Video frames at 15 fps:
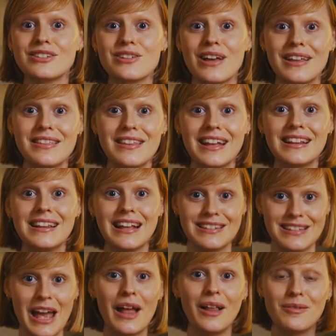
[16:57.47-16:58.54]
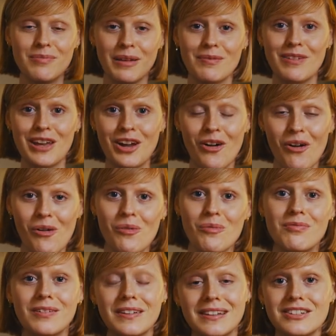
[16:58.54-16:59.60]
so I think that's helping me
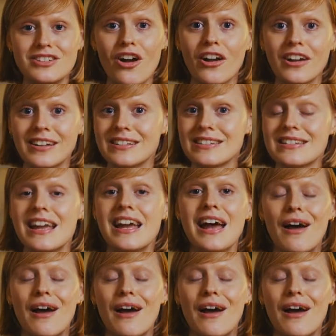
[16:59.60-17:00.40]
cope with the darkness.